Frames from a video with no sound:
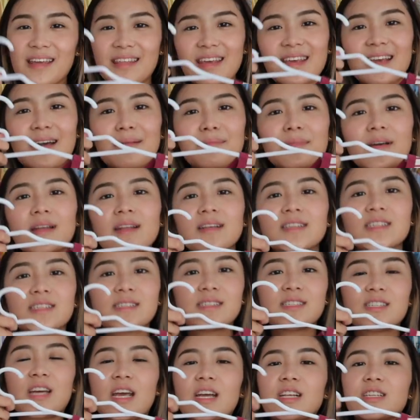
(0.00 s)
think I'm gonna
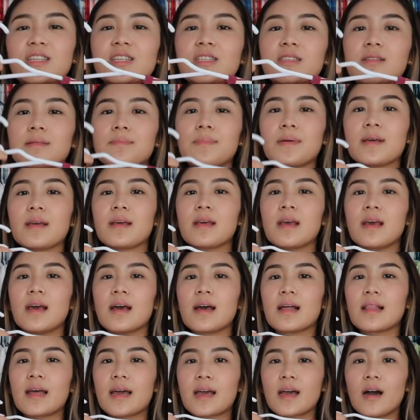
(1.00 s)
just change it to be
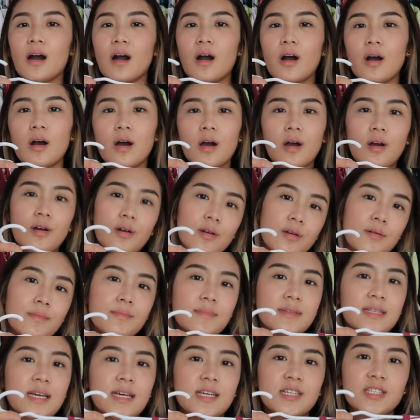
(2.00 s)
like a
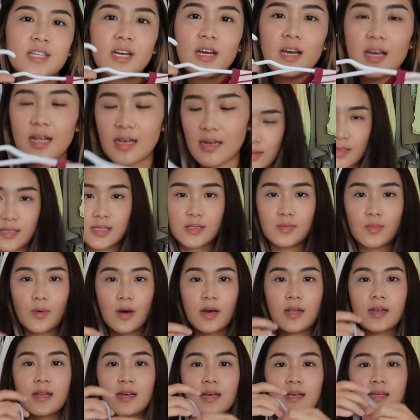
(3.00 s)
home t-shirt. This
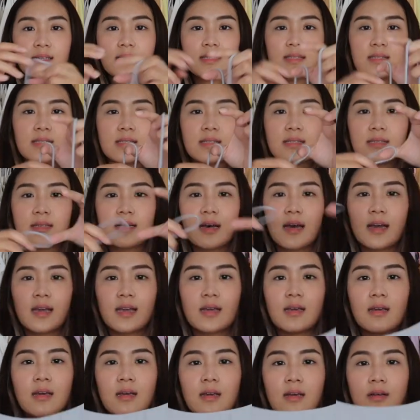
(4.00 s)
one is like
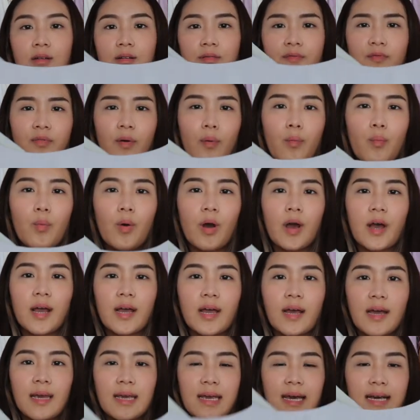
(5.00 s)
good for
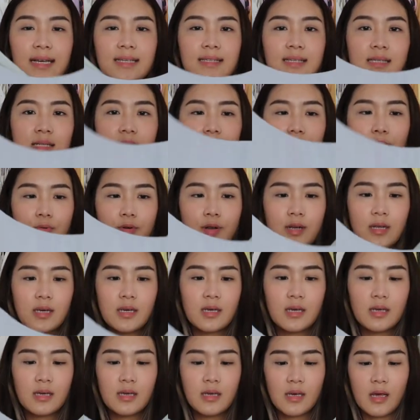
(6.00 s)
work, I guess. It's
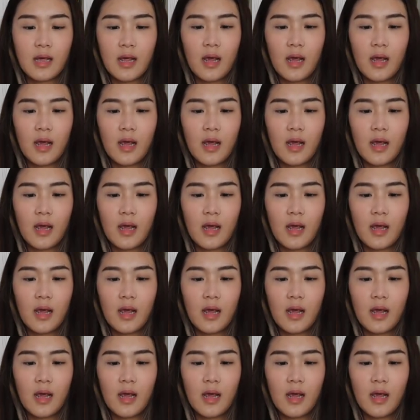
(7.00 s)
pretty